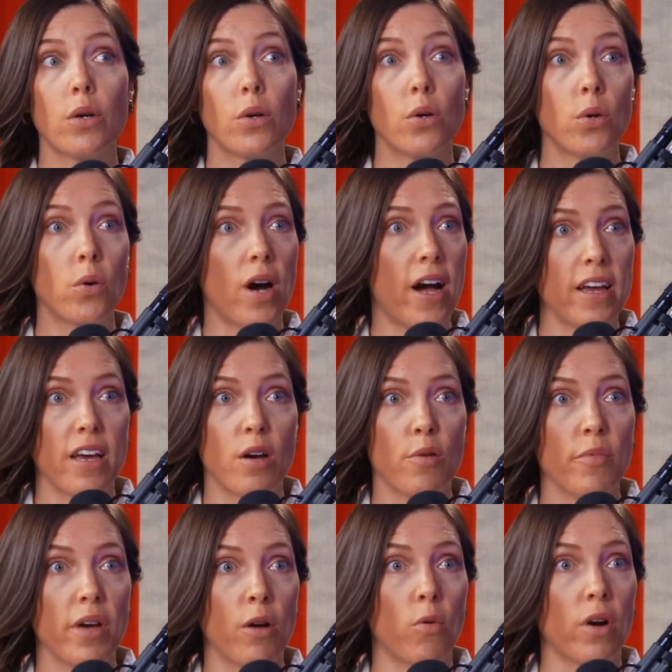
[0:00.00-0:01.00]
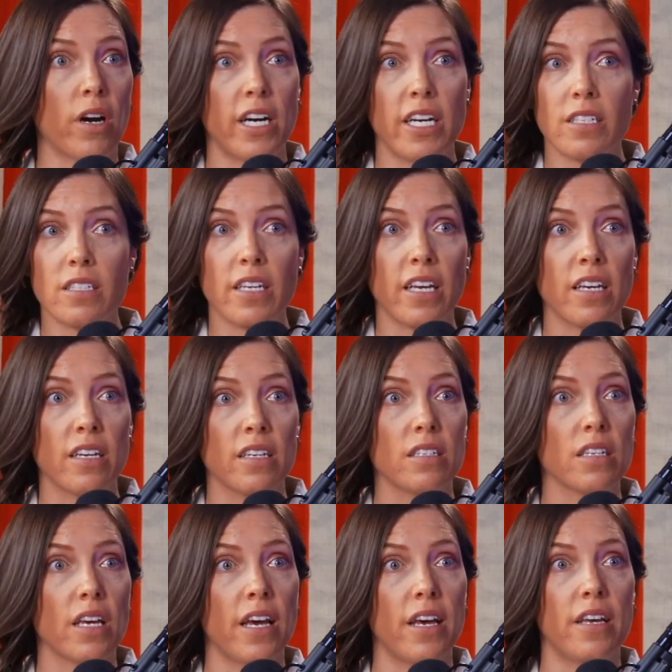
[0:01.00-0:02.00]
who I am and where I stand,
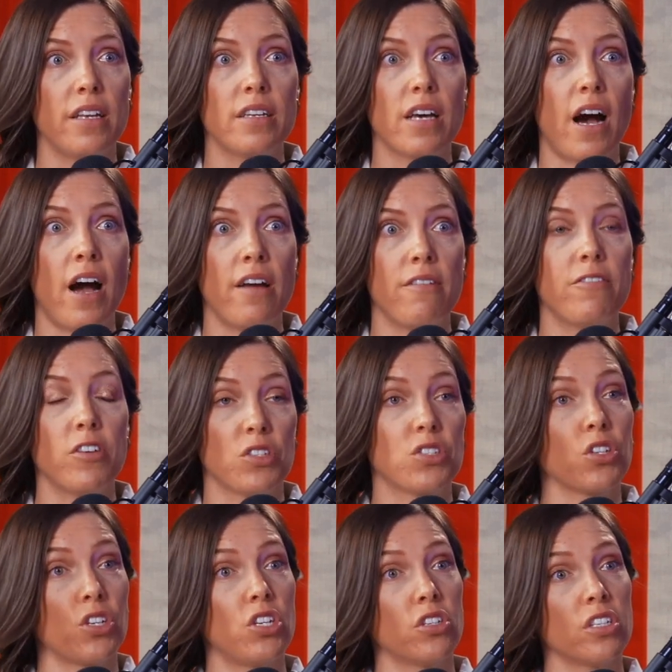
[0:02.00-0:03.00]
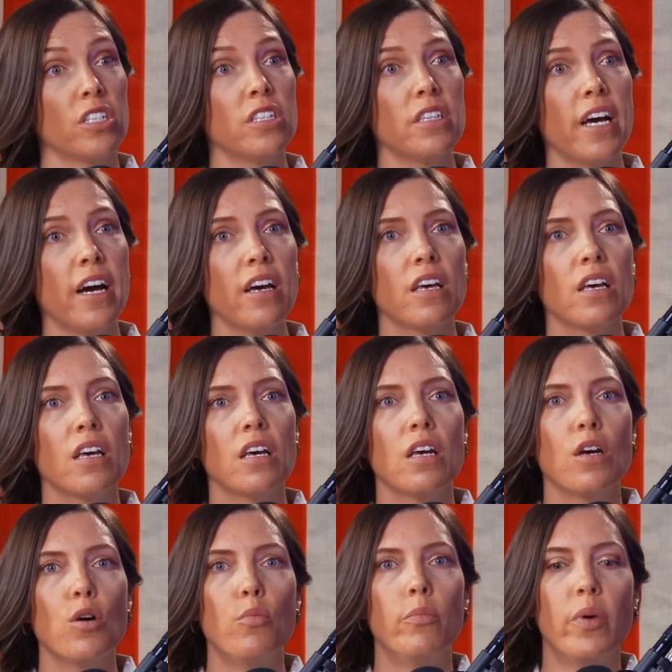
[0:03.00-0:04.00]
and I feel secure in that.
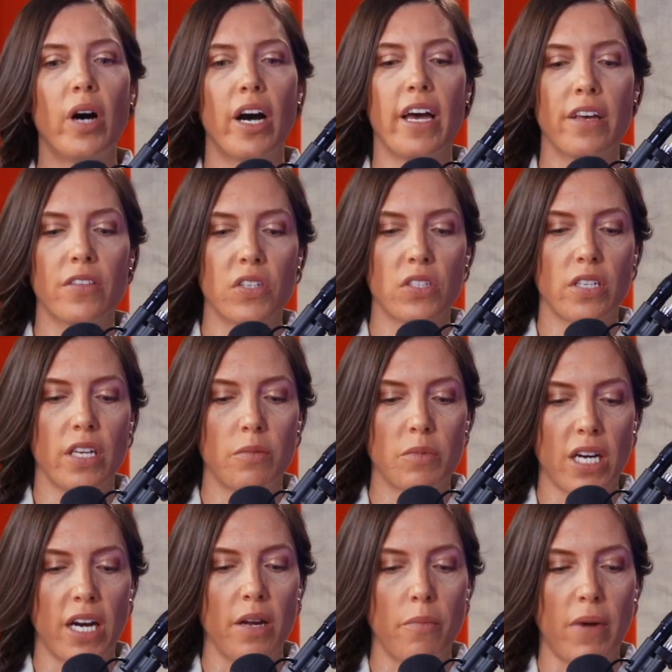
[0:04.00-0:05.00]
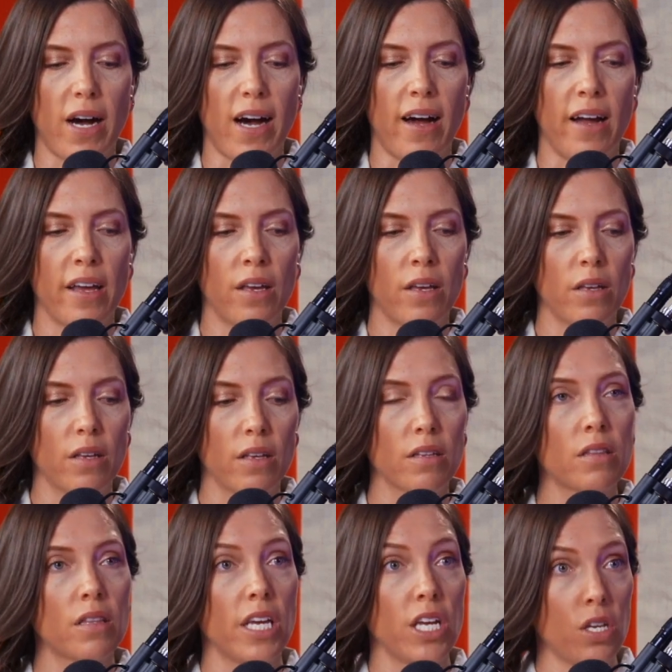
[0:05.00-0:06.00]
But at the same time, I
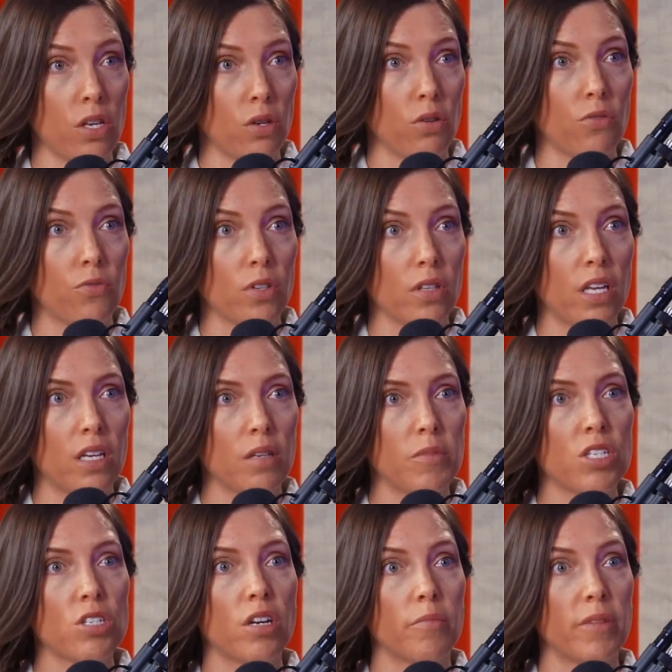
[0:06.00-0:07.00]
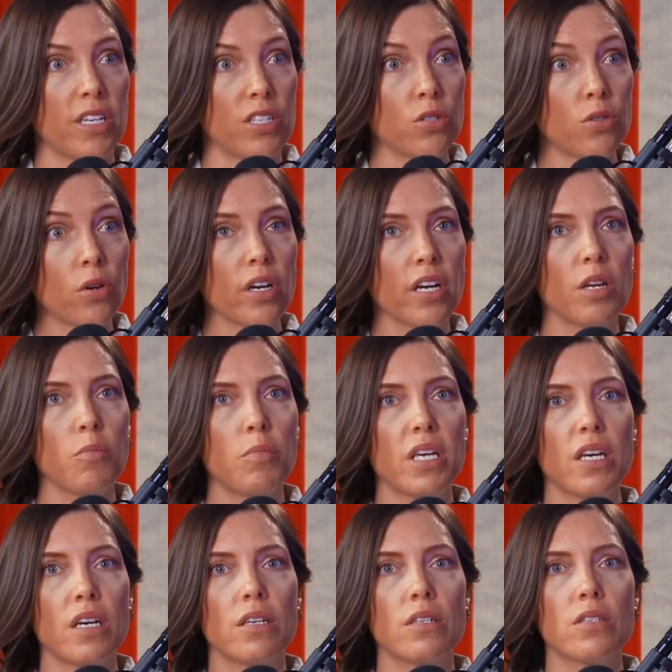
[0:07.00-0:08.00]
thank you for letting me share my story,
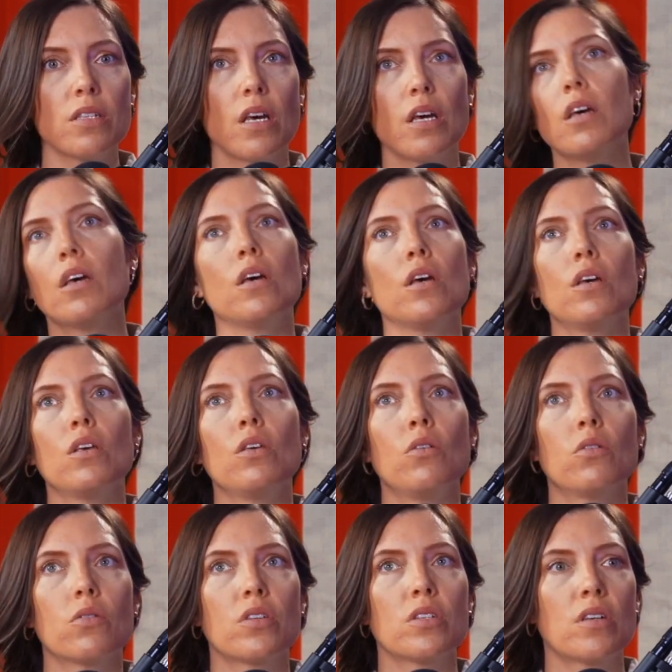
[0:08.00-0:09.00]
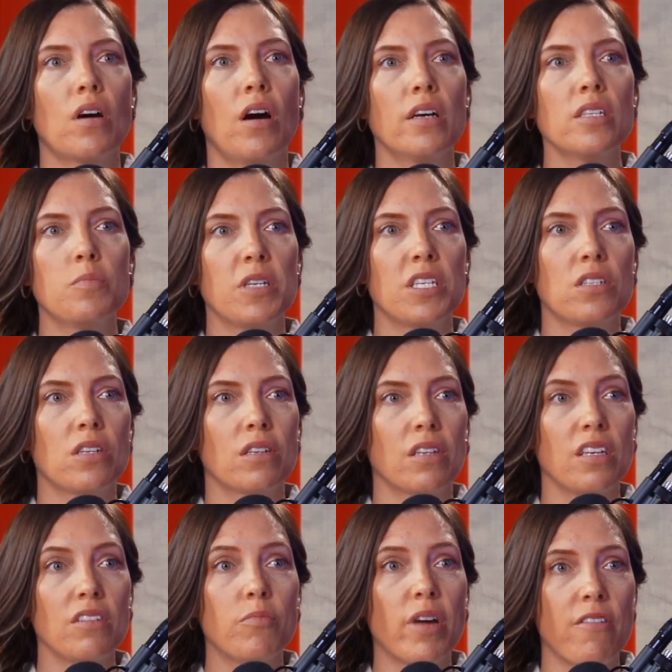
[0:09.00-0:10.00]
because, this caused me to
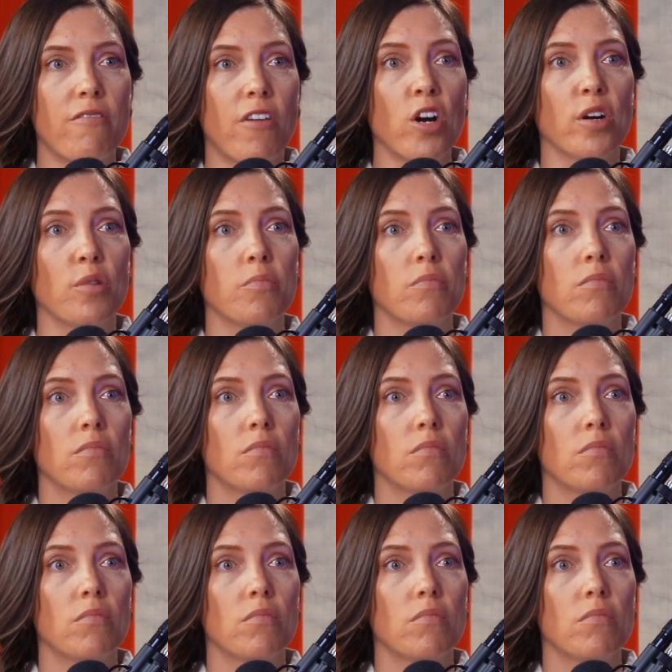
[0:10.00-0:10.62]
leave my farm.